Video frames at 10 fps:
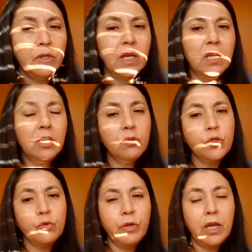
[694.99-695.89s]
The
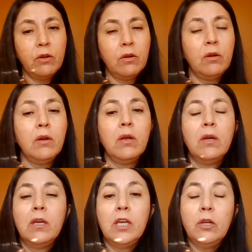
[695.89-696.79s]
illustrator
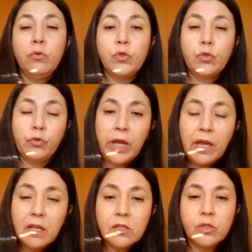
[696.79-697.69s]

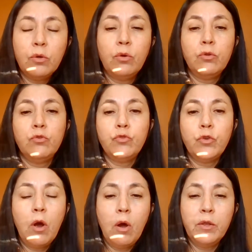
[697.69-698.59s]
illustrates or
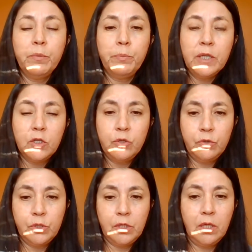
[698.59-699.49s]
draw the
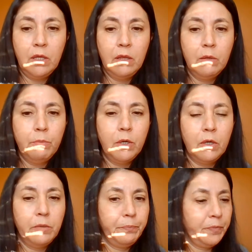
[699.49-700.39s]
pictures in the book.